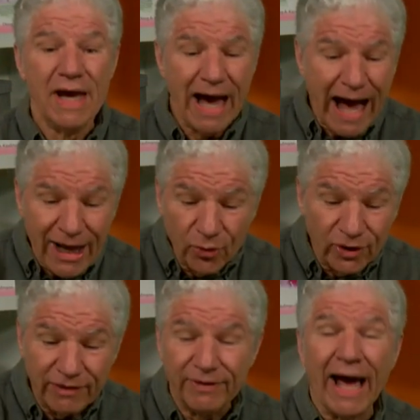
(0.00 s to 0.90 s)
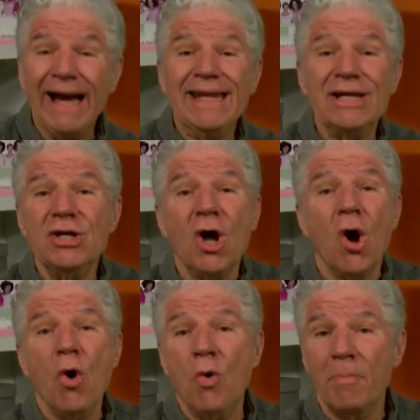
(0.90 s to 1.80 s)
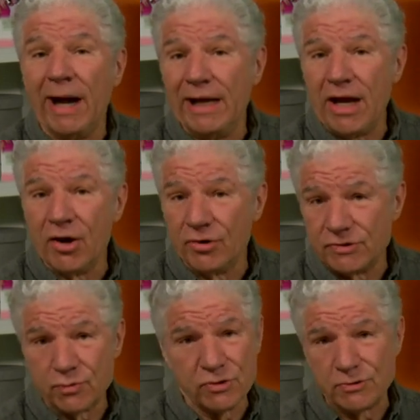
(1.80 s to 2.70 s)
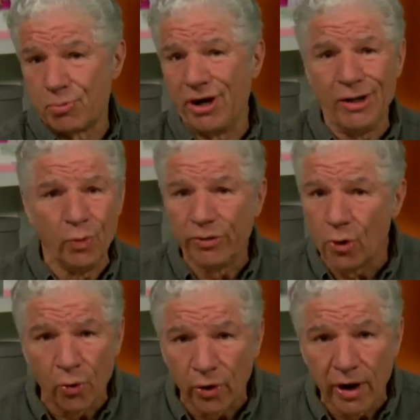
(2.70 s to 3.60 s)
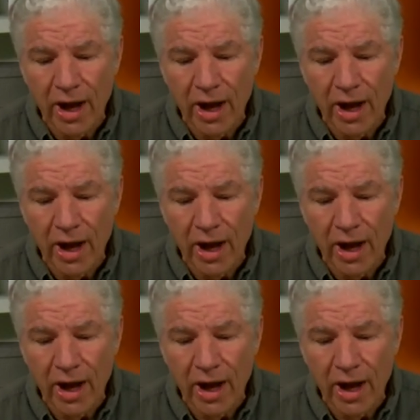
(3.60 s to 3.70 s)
I don't even, I didn't know my carrots were sprayed with corn.